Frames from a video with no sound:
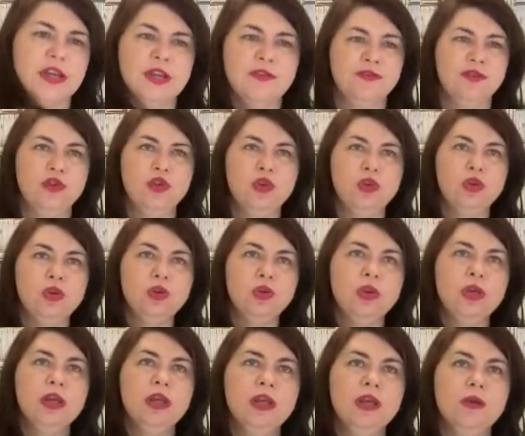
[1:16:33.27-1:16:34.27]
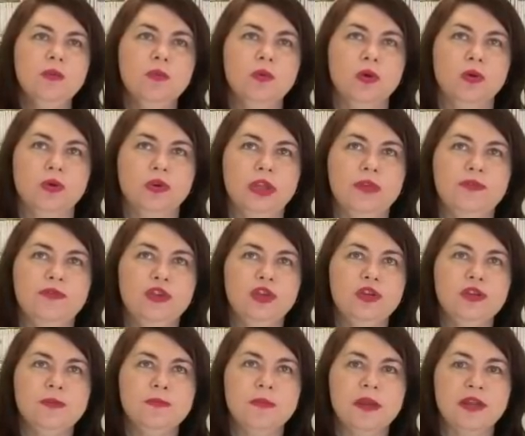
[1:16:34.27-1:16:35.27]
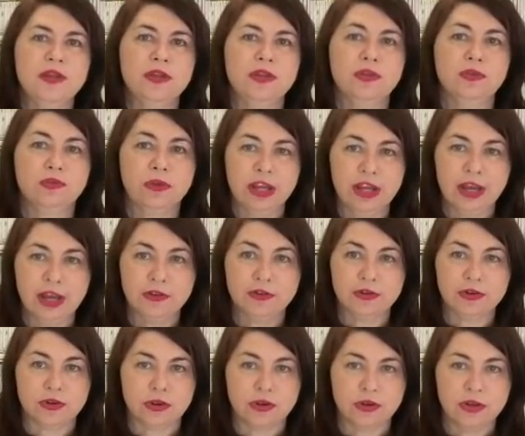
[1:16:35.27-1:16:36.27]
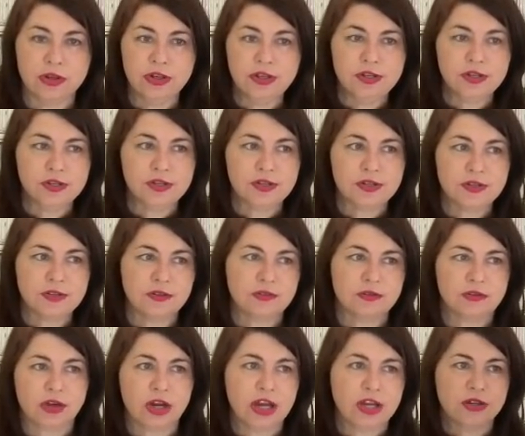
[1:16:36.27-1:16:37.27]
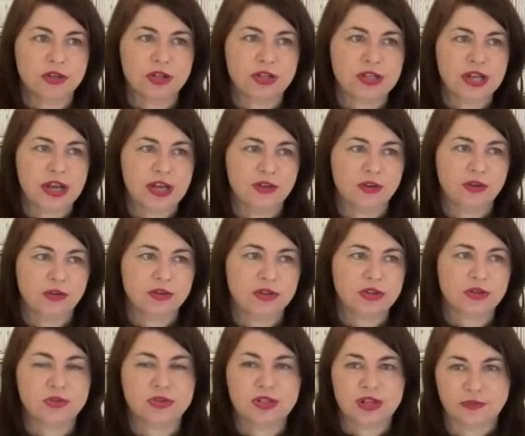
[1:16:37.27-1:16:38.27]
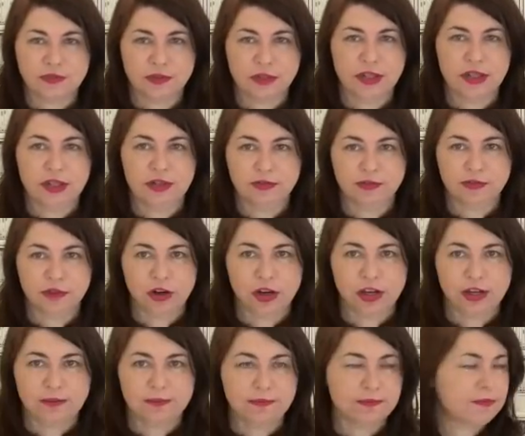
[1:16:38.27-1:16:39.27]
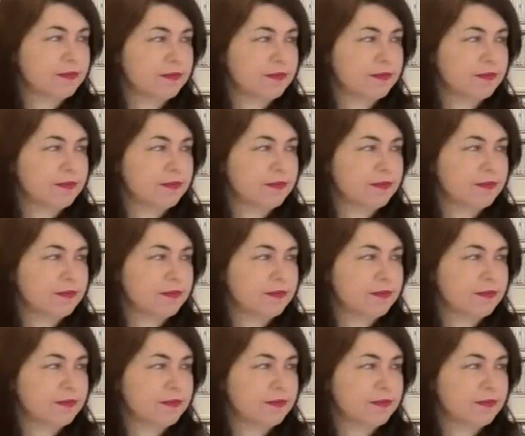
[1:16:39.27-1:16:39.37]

If you, well, if you spend $300, $310, you'll definitely get it free.